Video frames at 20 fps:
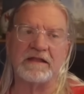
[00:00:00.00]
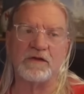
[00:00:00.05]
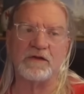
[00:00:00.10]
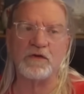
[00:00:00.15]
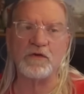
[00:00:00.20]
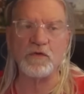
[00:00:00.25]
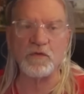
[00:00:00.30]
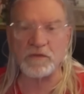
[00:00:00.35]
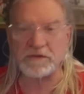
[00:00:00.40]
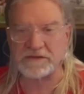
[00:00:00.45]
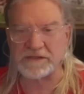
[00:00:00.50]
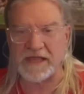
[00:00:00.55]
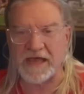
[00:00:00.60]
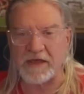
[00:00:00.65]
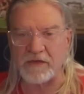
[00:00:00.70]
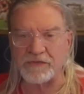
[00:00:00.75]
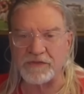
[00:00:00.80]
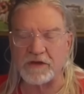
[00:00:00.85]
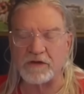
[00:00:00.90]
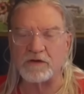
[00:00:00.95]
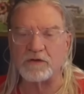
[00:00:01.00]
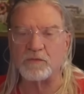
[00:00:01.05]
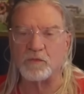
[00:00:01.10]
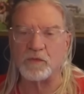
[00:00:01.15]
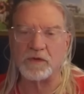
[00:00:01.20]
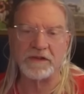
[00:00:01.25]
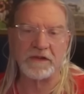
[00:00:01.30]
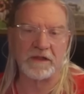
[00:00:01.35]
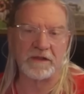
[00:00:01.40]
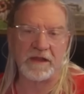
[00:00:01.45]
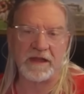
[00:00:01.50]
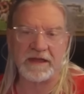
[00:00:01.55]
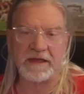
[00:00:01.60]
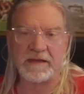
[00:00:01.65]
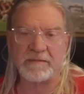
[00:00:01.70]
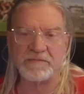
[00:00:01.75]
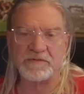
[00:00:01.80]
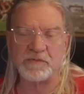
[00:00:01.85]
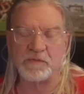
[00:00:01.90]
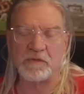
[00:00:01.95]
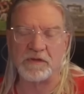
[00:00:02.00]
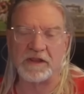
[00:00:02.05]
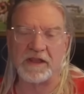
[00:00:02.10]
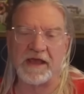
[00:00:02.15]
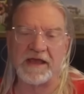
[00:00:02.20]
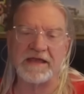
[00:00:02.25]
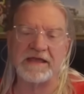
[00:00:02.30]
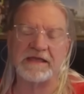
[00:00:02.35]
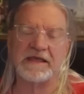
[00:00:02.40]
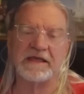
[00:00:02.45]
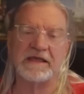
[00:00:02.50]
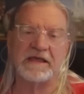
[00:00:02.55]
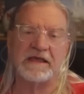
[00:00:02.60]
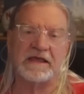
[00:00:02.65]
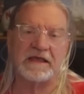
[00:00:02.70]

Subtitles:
who was out there, what the lineups were like,